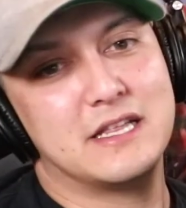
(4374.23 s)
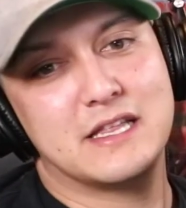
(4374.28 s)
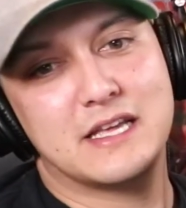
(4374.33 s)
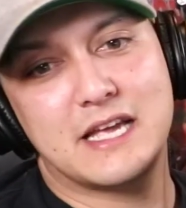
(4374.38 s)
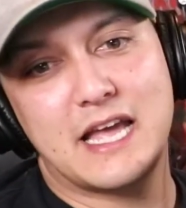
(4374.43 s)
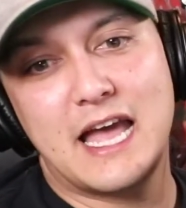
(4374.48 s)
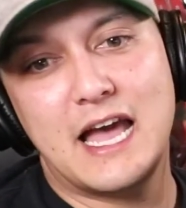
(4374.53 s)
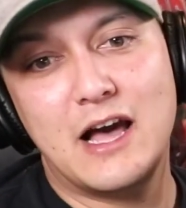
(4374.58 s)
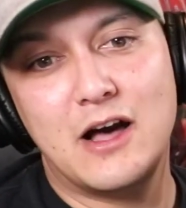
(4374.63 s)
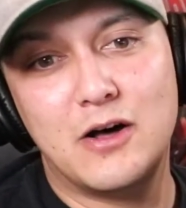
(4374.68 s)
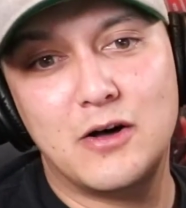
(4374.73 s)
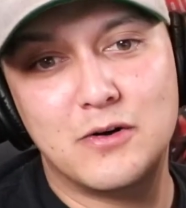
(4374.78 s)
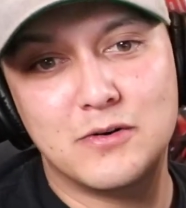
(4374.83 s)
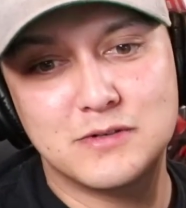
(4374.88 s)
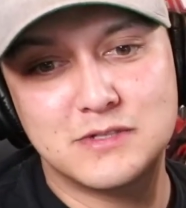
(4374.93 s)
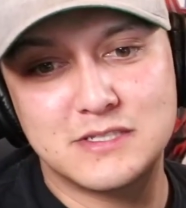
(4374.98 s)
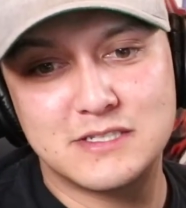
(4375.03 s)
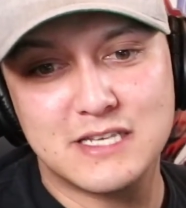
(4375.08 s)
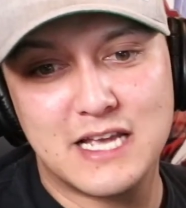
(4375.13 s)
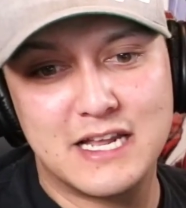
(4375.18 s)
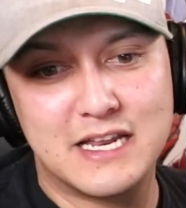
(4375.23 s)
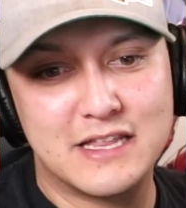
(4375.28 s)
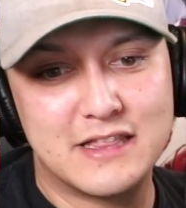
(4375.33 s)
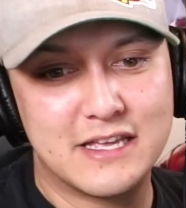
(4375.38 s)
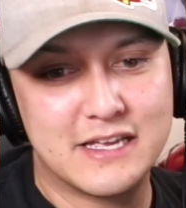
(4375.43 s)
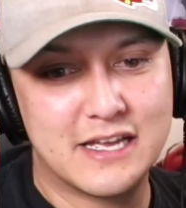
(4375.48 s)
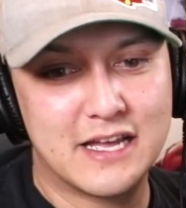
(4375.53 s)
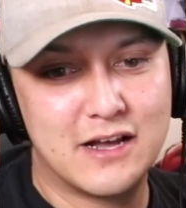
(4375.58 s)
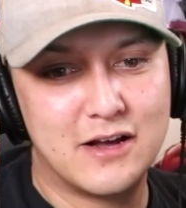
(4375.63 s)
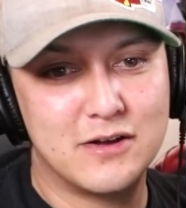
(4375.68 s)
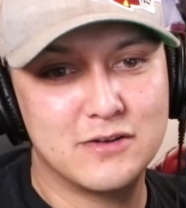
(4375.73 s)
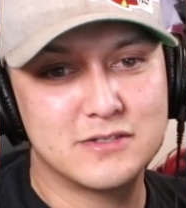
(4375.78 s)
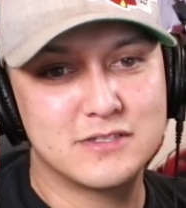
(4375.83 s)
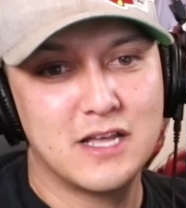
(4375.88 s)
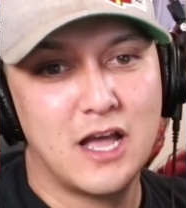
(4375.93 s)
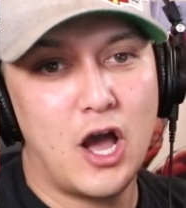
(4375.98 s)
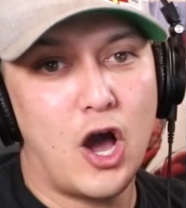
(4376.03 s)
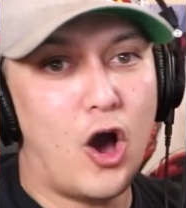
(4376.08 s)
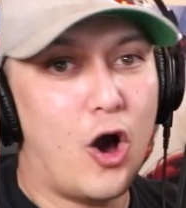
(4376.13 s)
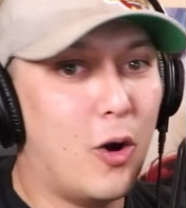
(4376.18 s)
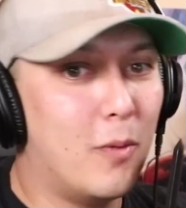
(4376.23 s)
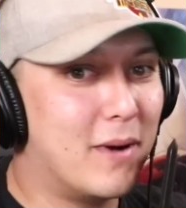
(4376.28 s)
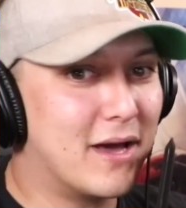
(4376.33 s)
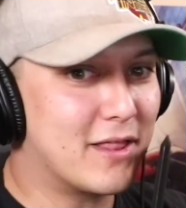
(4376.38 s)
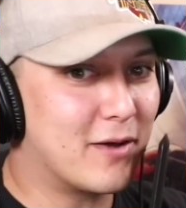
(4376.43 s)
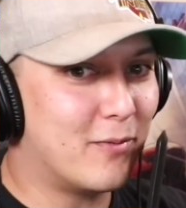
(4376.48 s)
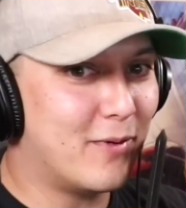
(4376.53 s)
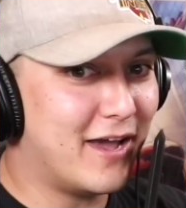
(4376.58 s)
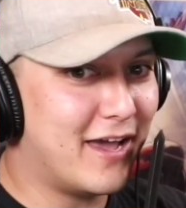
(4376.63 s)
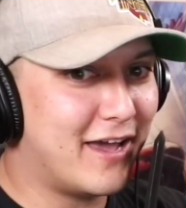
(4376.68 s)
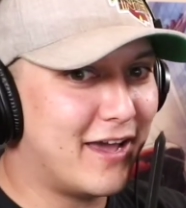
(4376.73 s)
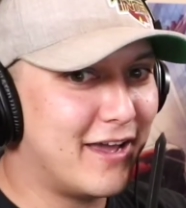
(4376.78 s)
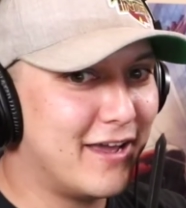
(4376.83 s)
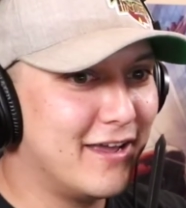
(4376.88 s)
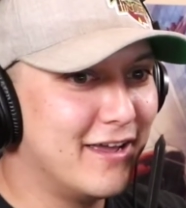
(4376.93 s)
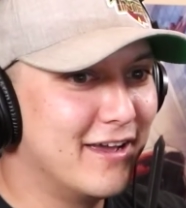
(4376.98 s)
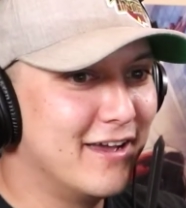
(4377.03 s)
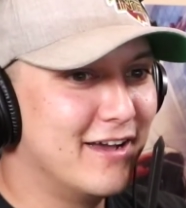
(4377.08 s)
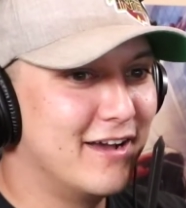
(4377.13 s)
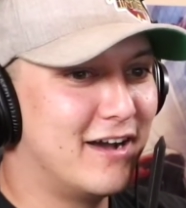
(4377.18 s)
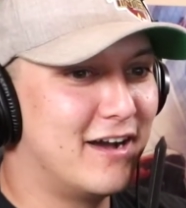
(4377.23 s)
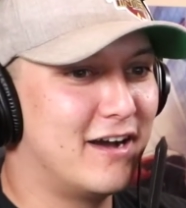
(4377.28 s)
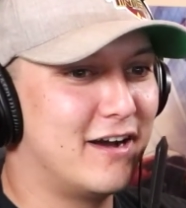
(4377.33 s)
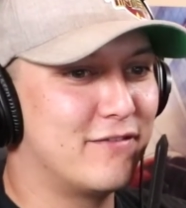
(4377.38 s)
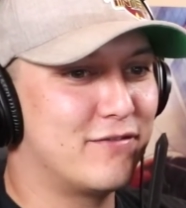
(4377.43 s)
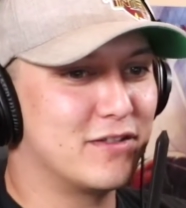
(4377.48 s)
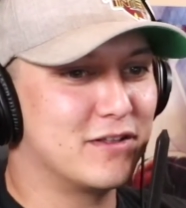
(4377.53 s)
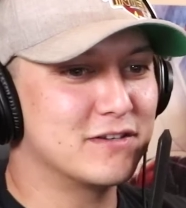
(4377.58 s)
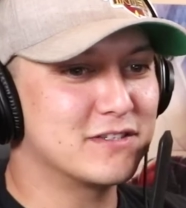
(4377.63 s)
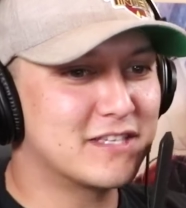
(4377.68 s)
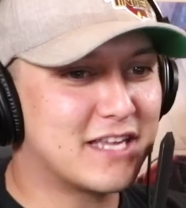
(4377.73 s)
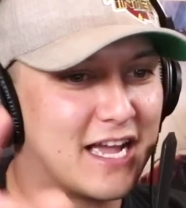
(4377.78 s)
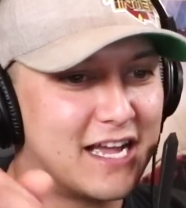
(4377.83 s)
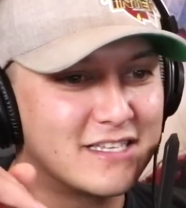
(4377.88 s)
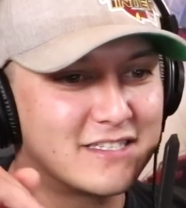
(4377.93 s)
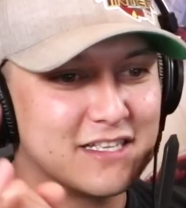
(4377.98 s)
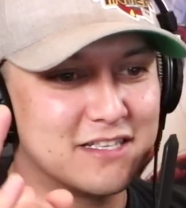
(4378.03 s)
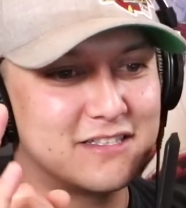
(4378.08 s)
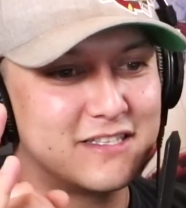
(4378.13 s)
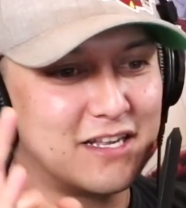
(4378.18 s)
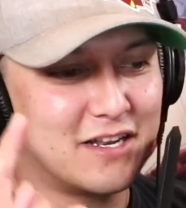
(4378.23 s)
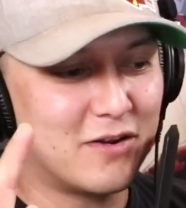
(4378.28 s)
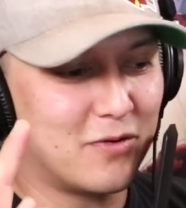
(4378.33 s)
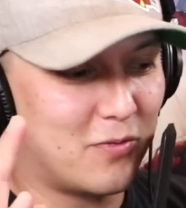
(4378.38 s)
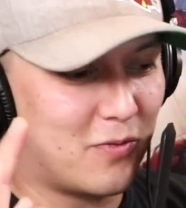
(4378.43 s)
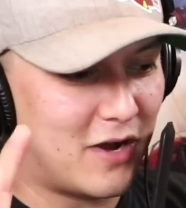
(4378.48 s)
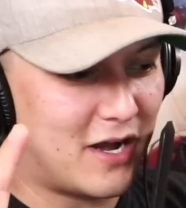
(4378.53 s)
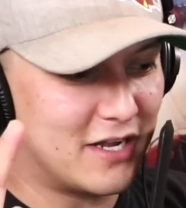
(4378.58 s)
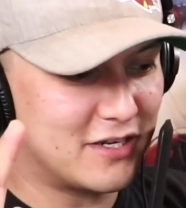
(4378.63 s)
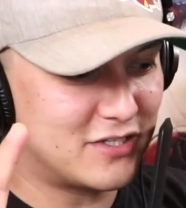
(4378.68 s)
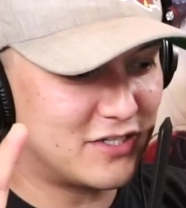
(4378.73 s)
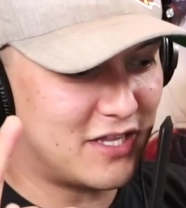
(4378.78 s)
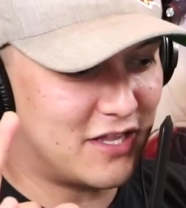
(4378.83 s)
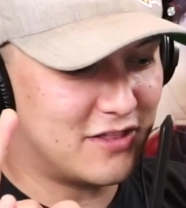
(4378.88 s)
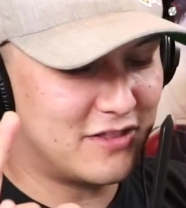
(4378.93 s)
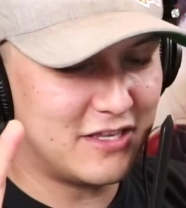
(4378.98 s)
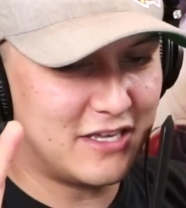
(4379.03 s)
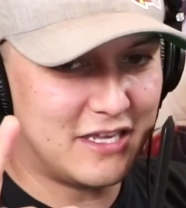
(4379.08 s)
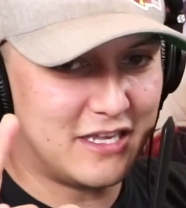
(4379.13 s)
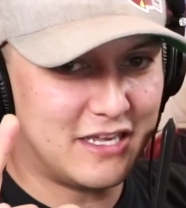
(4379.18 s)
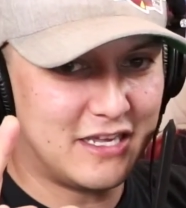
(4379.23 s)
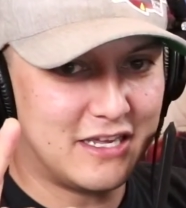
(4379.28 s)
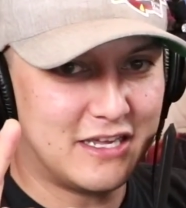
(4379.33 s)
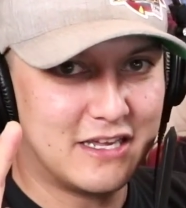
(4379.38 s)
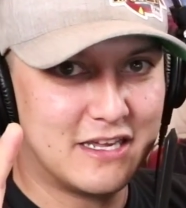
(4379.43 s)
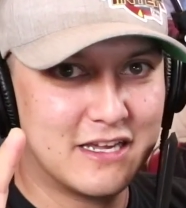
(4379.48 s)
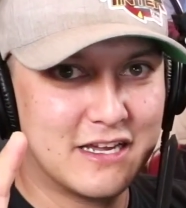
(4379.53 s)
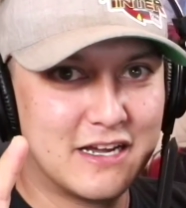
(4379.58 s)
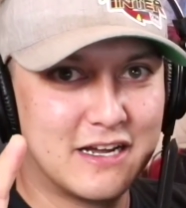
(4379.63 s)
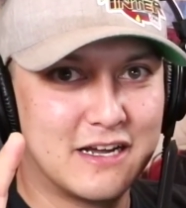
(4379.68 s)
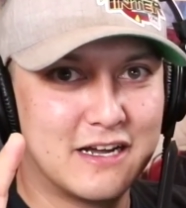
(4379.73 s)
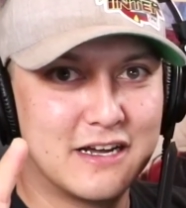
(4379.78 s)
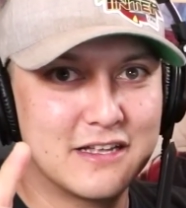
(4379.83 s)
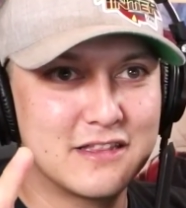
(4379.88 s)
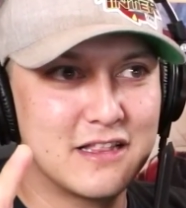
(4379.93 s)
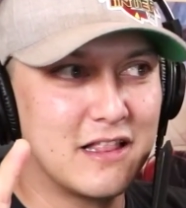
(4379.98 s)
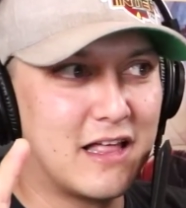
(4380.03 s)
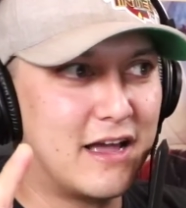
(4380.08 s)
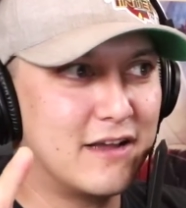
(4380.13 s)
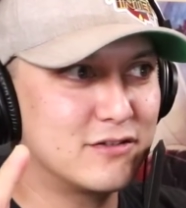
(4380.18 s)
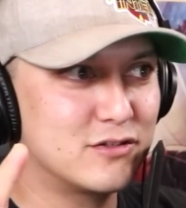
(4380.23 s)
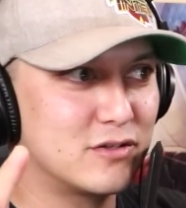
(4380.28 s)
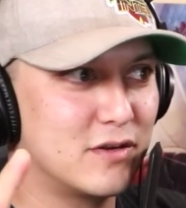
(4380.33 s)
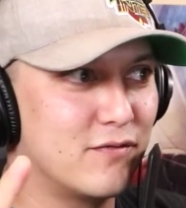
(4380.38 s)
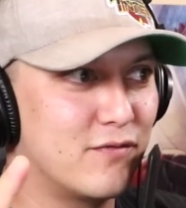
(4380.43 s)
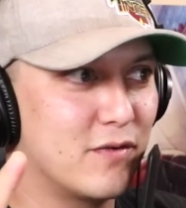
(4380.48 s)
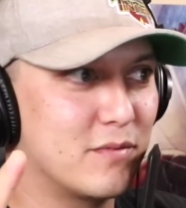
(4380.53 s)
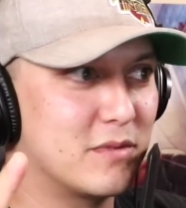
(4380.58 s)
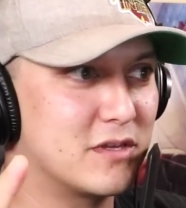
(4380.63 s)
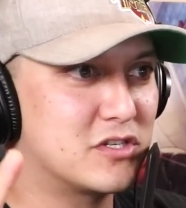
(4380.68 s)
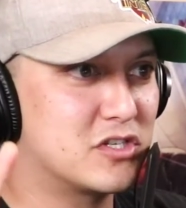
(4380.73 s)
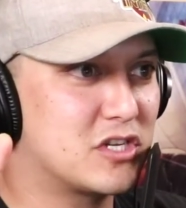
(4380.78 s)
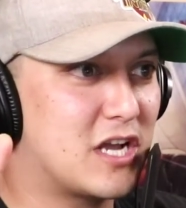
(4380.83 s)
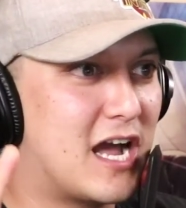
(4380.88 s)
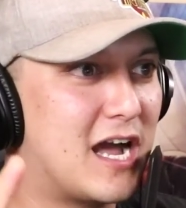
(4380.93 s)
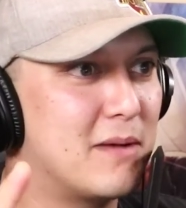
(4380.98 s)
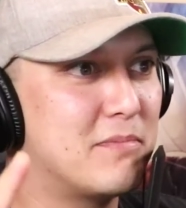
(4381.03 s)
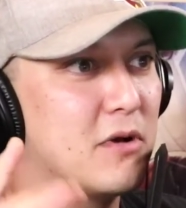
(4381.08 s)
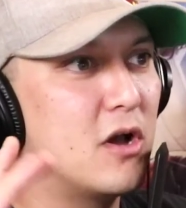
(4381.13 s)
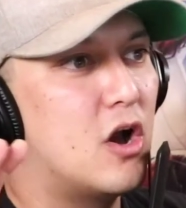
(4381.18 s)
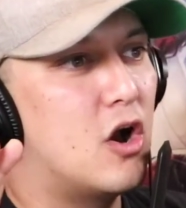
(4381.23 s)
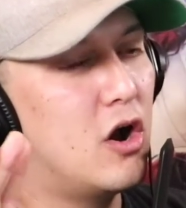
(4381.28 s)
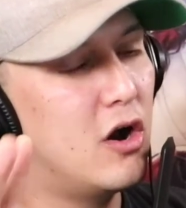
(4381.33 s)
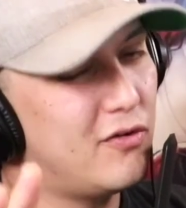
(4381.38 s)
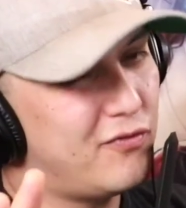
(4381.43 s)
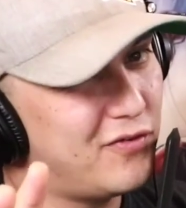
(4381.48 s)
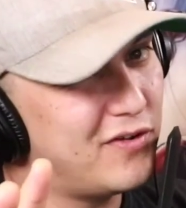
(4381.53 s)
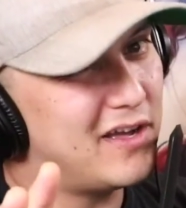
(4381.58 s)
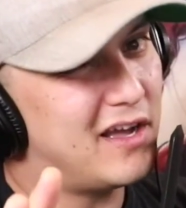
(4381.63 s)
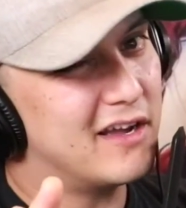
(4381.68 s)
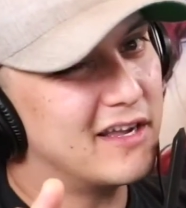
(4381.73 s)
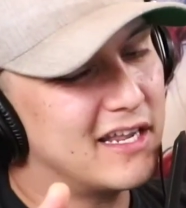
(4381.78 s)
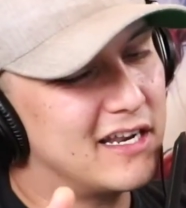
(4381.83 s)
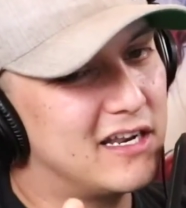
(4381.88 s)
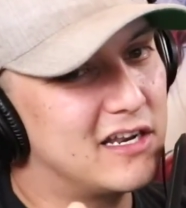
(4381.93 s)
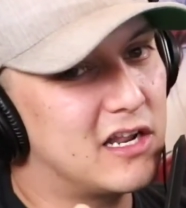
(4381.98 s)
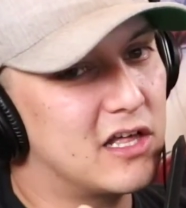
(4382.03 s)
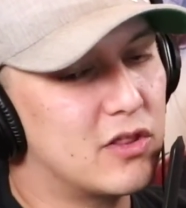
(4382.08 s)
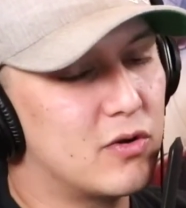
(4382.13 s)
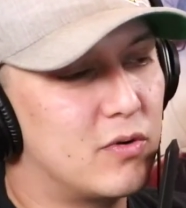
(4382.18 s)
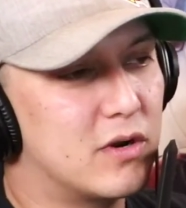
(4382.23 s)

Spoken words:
else. Oh, by the way, for those guys that didn't watch the live stream from the shop, hopefully I'll get another one on